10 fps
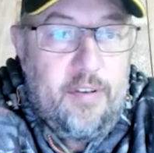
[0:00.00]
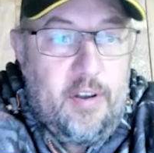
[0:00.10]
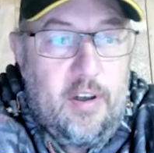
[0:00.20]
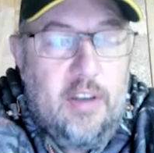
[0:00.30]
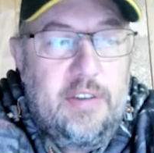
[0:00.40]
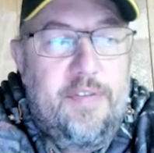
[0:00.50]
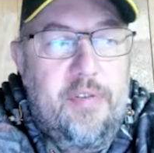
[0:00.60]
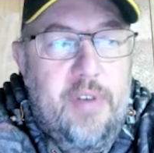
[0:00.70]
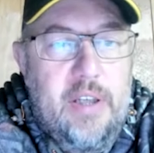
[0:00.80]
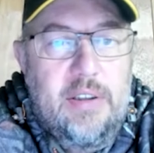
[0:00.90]
for the last
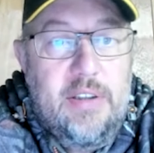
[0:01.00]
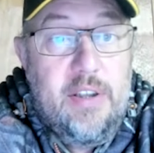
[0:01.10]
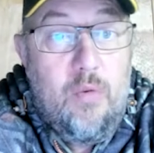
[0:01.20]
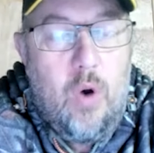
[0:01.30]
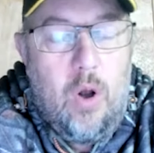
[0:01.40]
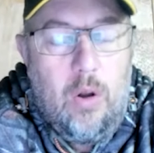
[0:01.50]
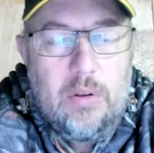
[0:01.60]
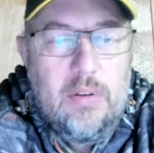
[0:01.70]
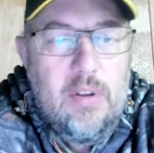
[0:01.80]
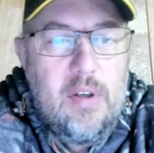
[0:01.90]
few years in the
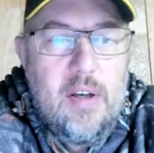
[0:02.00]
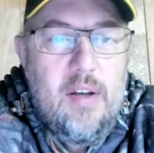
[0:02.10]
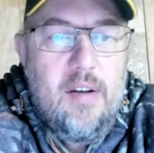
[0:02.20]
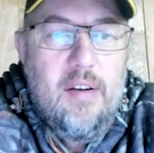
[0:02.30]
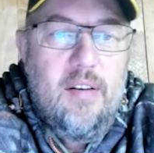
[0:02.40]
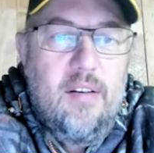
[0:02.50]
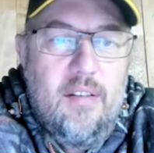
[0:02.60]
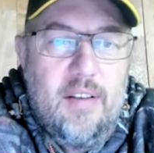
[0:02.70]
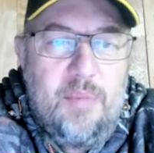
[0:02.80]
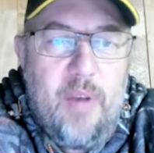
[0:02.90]
world,
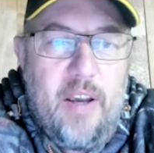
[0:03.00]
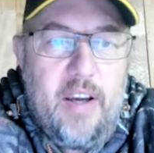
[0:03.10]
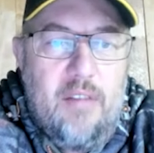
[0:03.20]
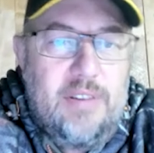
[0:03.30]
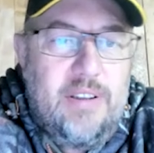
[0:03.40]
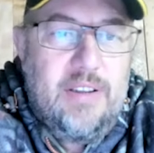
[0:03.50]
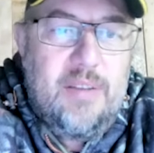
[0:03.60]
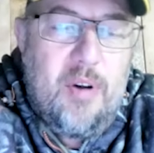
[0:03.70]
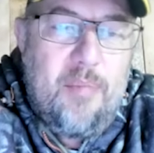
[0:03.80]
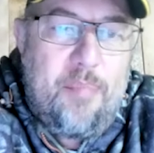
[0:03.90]
is playing overseas.
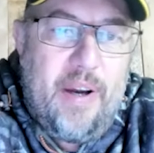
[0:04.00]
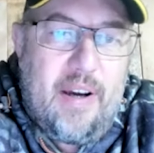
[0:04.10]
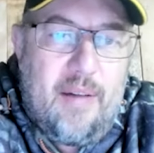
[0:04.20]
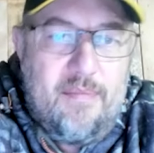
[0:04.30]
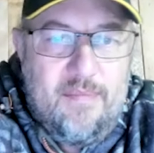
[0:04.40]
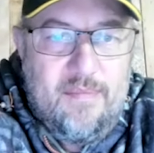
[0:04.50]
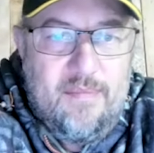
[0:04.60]
They won't pick him.